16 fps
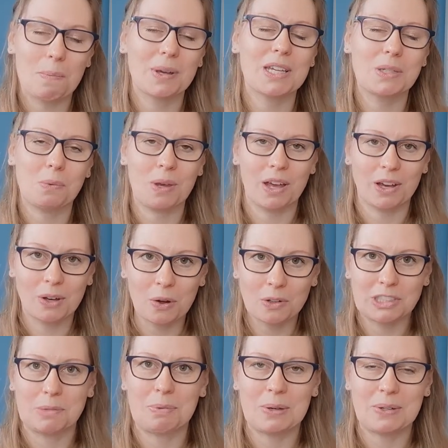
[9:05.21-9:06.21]
because we are
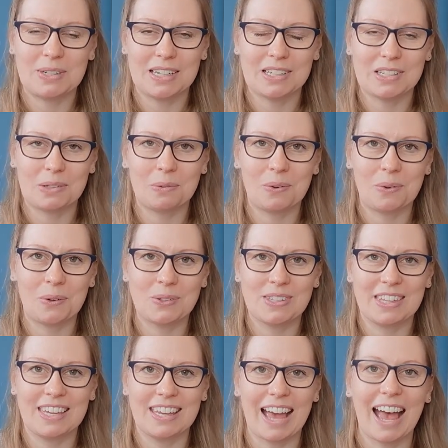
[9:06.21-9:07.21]
contributing
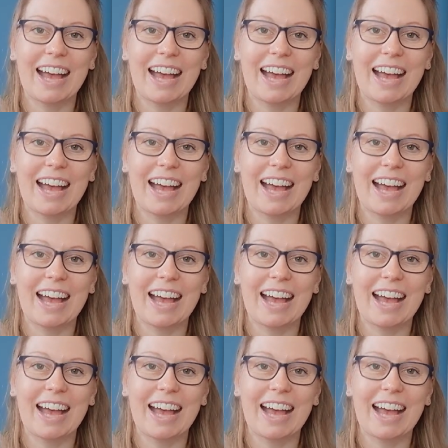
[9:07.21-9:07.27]
towards the